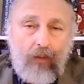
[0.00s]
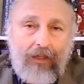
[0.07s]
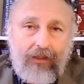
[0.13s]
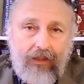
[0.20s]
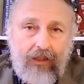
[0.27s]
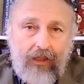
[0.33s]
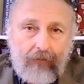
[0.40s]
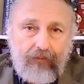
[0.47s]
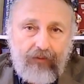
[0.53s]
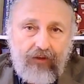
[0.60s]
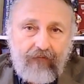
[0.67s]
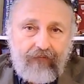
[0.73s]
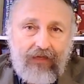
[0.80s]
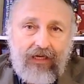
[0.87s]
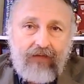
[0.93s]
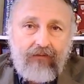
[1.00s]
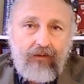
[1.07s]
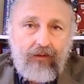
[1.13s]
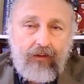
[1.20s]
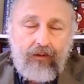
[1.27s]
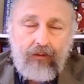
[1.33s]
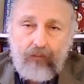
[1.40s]
are waking up to the fact
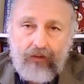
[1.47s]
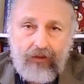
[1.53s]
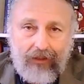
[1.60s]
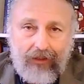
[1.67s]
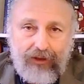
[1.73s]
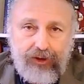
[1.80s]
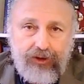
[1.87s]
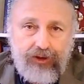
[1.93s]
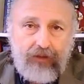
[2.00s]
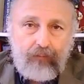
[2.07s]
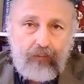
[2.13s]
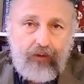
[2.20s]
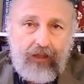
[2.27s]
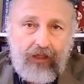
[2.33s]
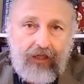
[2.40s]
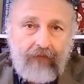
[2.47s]
that the relationship we